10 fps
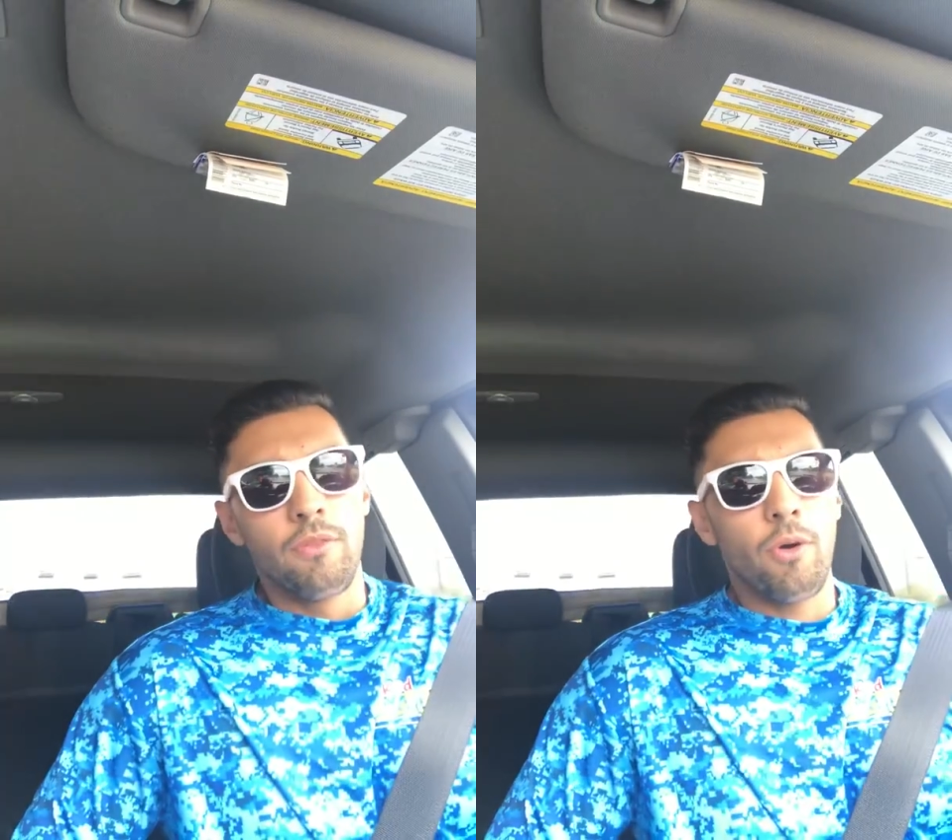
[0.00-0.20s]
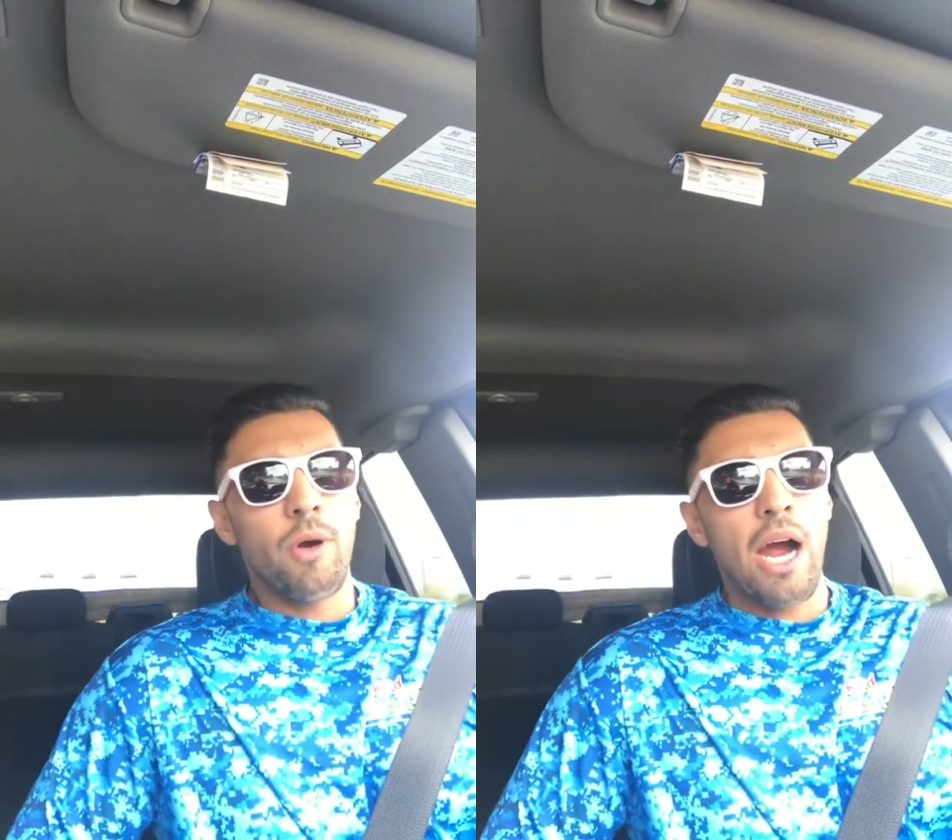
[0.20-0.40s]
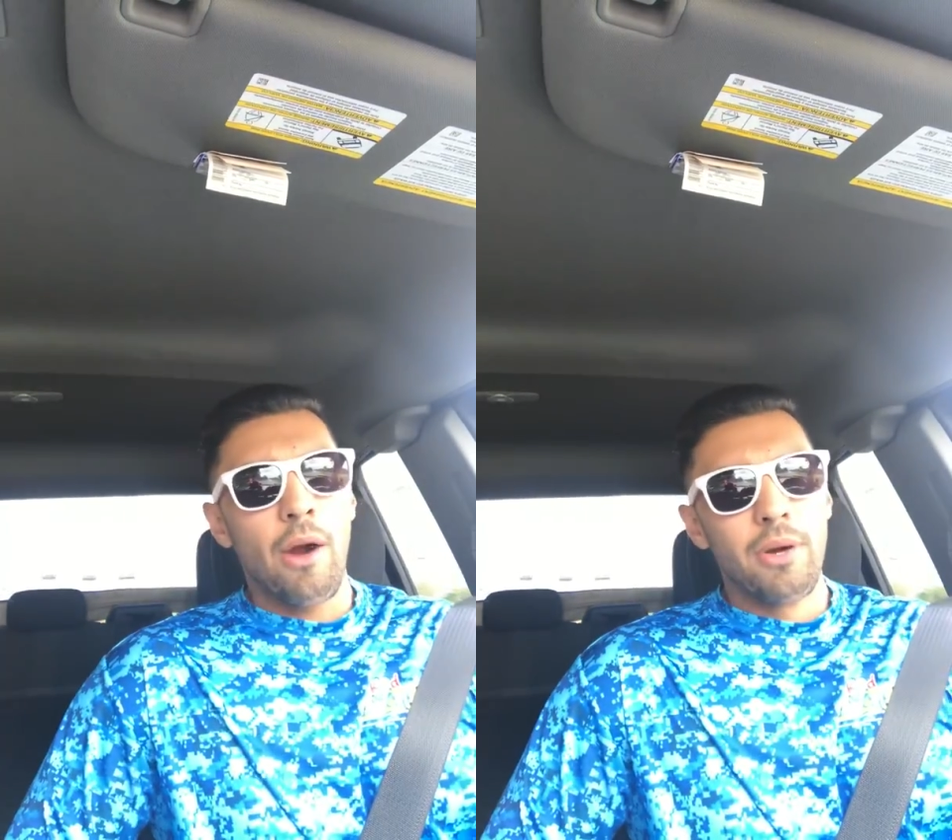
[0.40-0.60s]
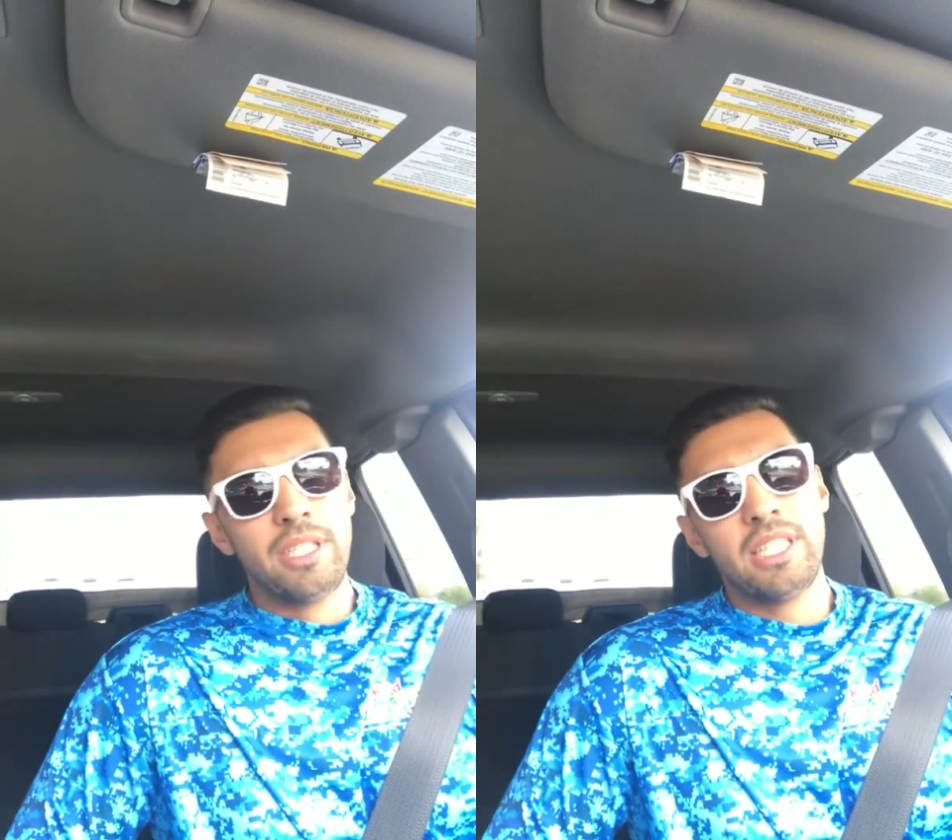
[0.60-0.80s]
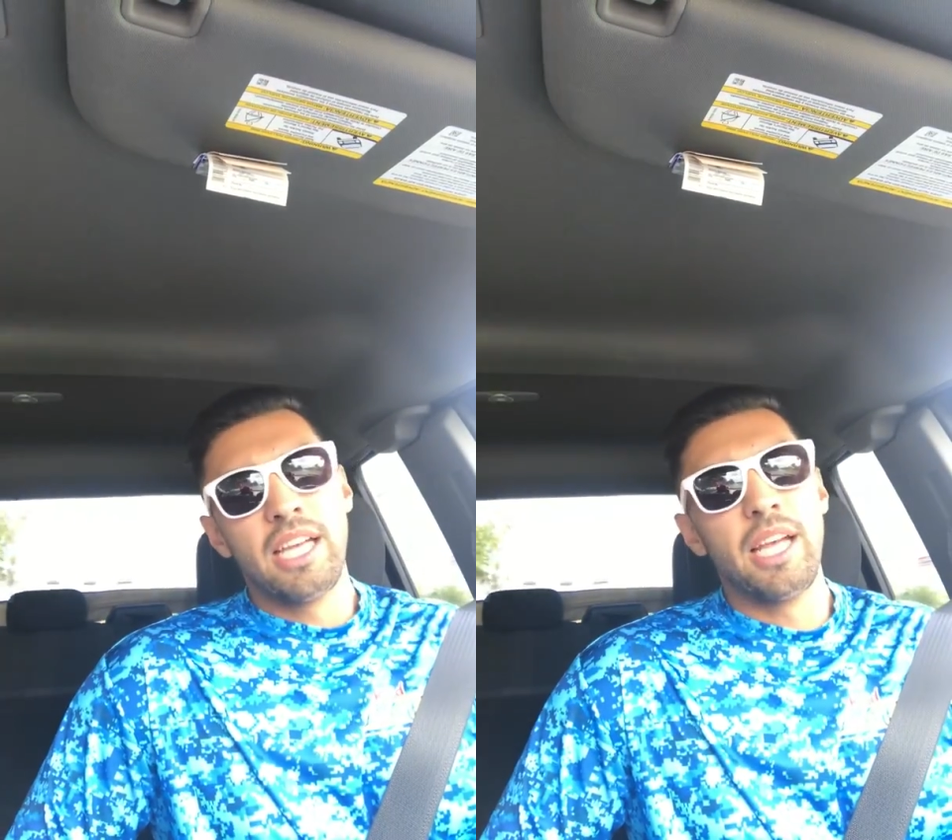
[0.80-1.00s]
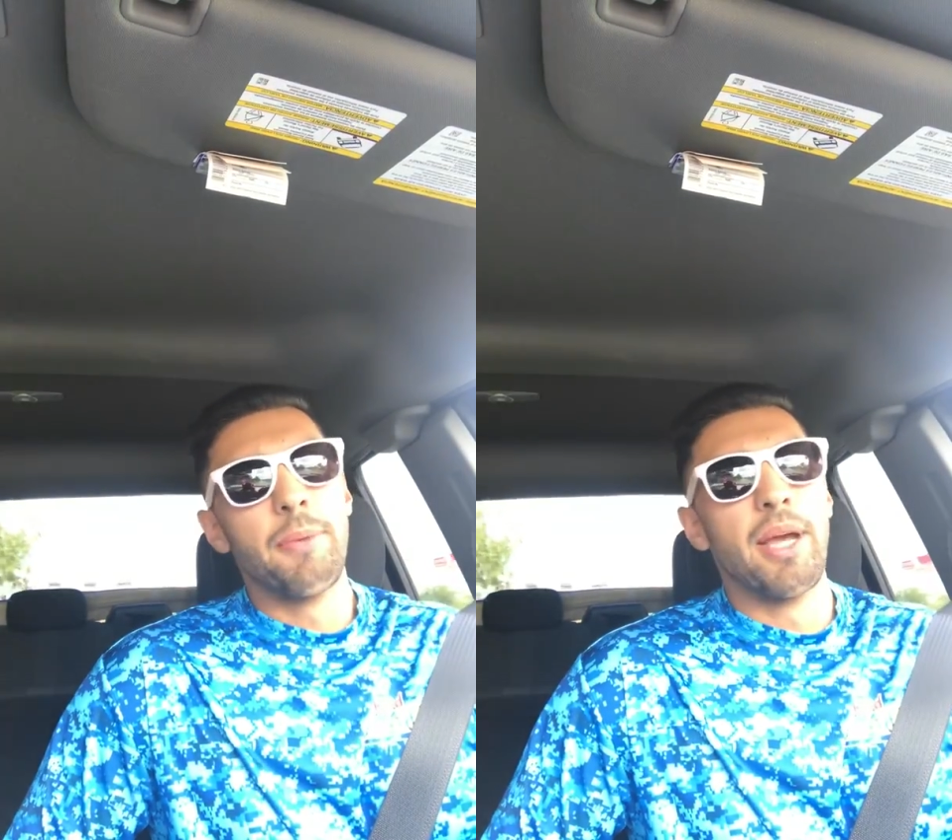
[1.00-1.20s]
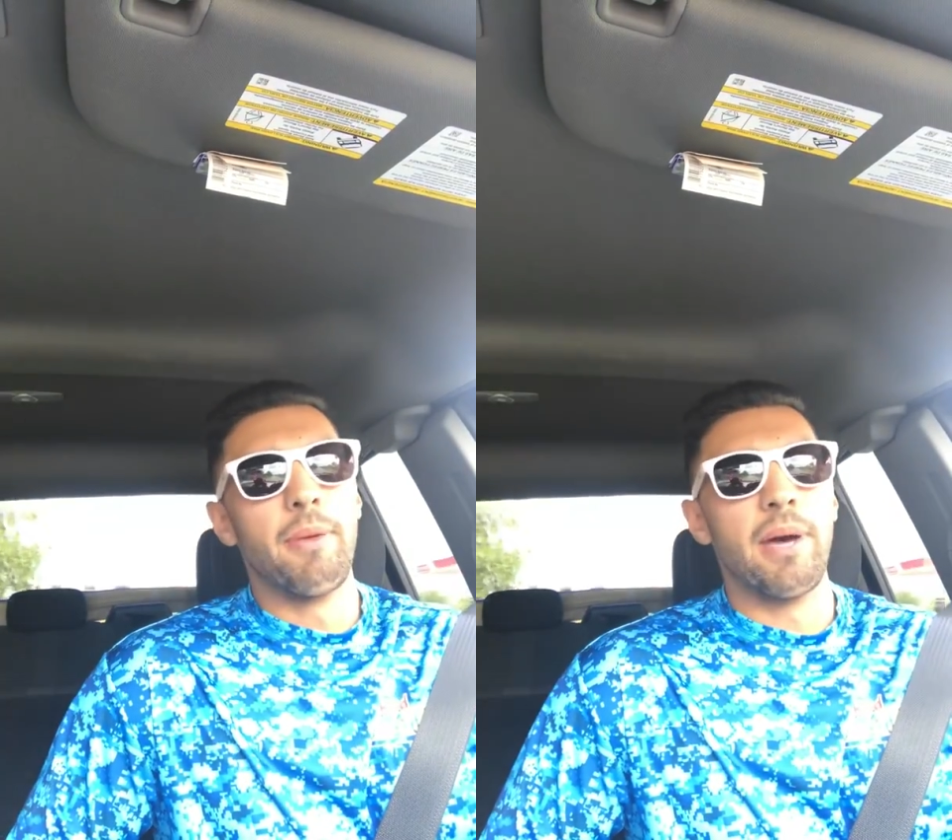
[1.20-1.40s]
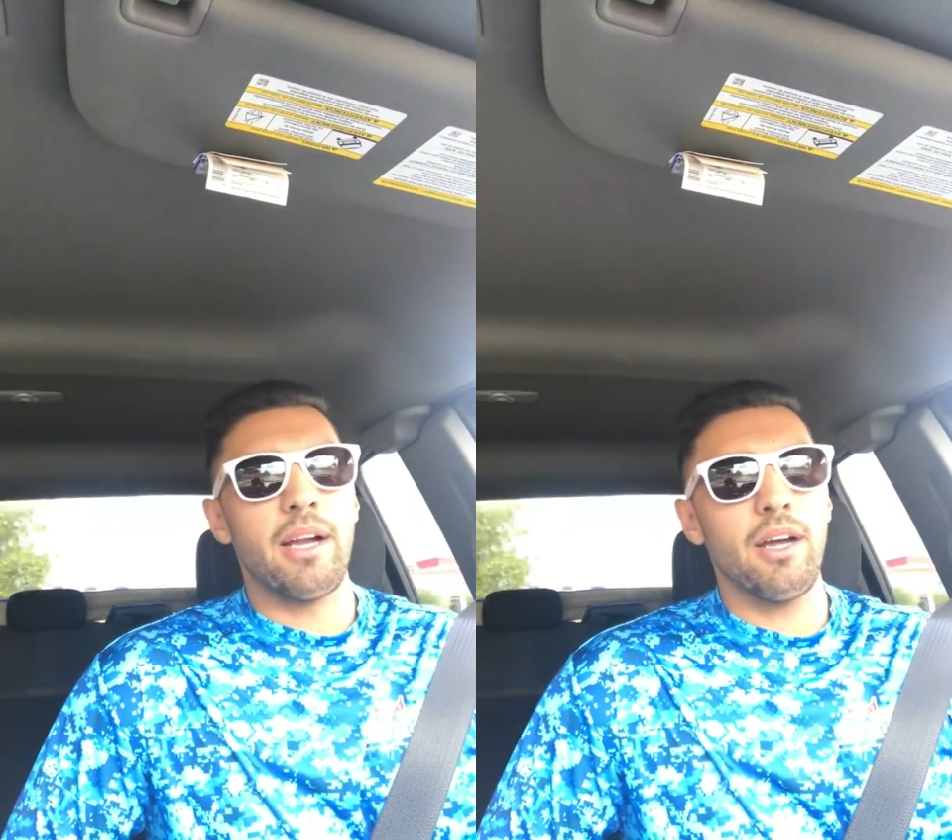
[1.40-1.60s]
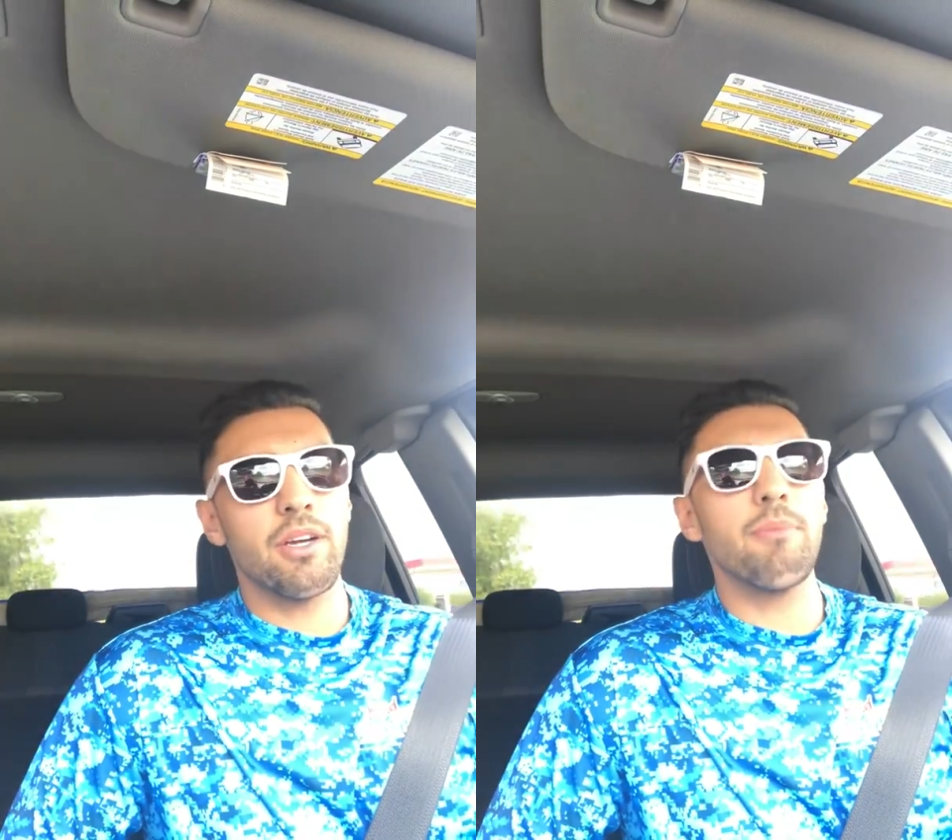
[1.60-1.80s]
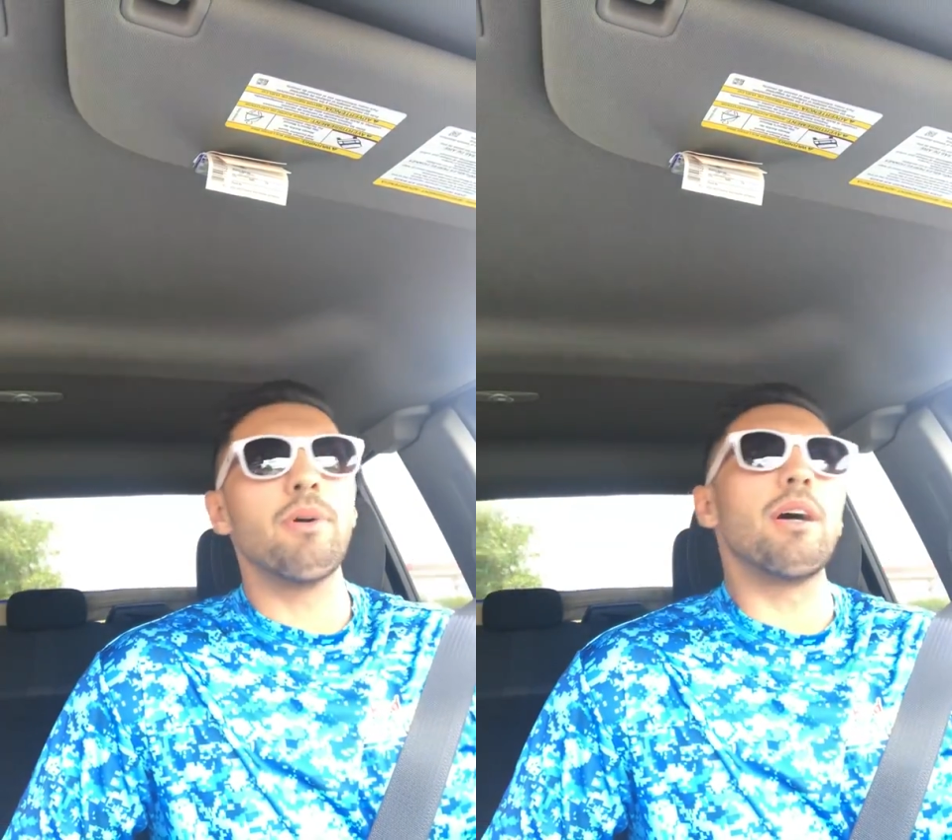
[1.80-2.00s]
4 hours, made about
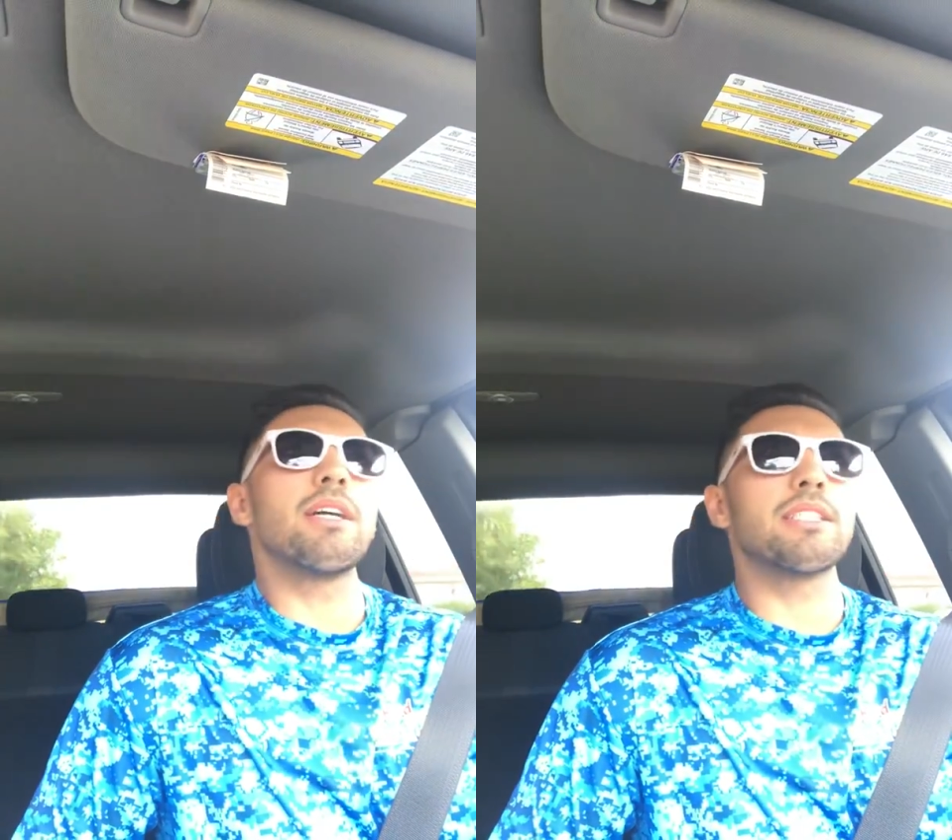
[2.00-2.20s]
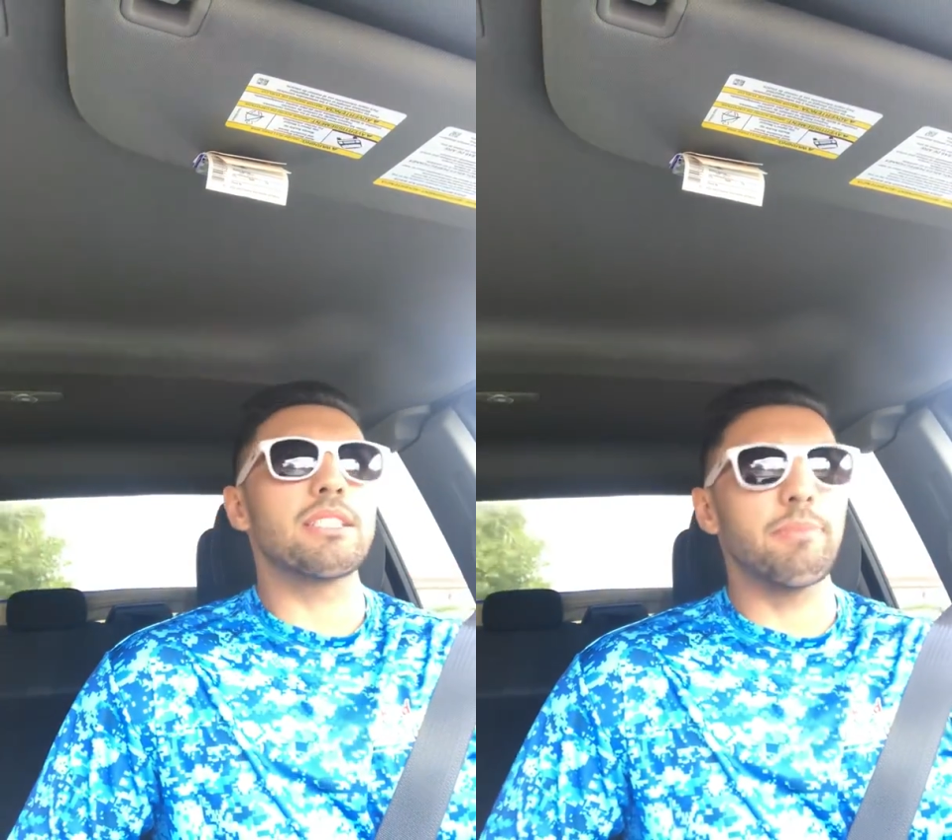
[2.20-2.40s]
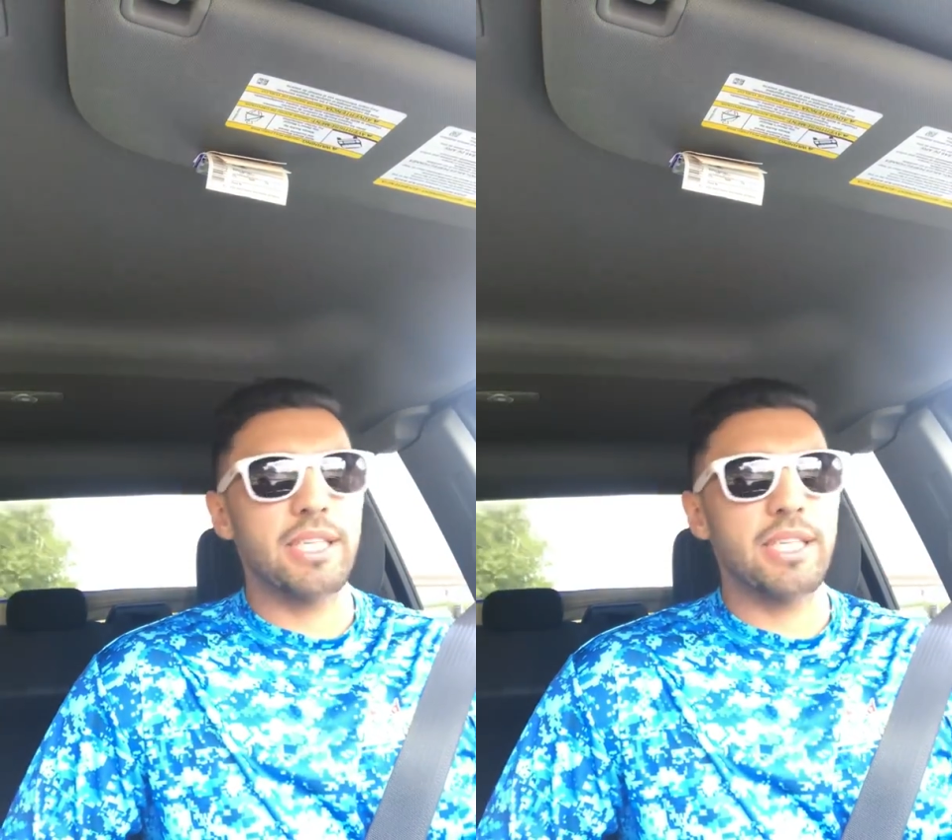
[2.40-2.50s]
$100,